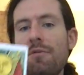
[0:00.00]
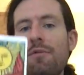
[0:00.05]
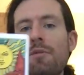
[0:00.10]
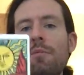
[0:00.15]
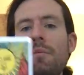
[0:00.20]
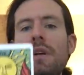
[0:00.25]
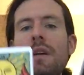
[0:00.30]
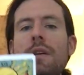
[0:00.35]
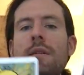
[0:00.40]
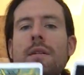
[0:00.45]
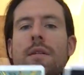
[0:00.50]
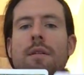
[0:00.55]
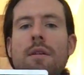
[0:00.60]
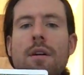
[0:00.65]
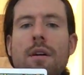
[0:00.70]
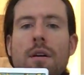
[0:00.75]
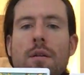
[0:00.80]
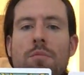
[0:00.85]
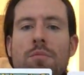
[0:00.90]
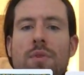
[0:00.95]
for me
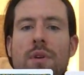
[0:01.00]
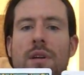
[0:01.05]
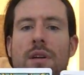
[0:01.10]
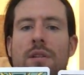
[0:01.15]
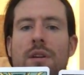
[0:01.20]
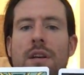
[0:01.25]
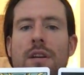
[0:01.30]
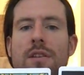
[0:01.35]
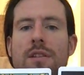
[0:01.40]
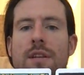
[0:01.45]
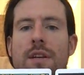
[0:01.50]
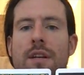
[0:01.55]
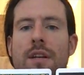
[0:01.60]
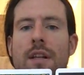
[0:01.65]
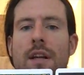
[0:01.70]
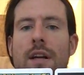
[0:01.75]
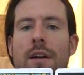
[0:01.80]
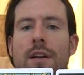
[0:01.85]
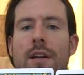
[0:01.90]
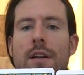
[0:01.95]
bring into
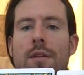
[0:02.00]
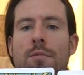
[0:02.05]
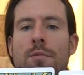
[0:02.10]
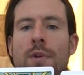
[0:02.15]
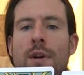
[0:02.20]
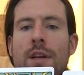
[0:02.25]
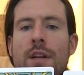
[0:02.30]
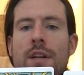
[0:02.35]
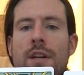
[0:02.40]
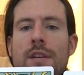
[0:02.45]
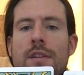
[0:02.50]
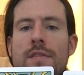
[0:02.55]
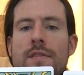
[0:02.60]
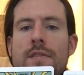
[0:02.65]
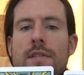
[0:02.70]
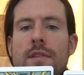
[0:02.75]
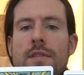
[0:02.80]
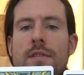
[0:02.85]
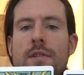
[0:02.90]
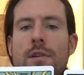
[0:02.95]
clarity what it
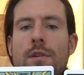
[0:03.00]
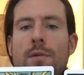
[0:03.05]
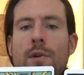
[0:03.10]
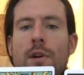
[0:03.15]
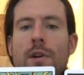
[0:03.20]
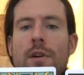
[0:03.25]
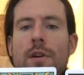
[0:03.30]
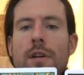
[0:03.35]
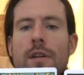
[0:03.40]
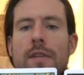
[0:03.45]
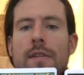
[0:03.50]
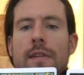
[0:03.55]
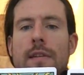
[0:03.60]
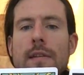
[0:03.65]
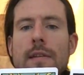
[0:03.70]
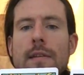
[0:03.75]
is that's going on.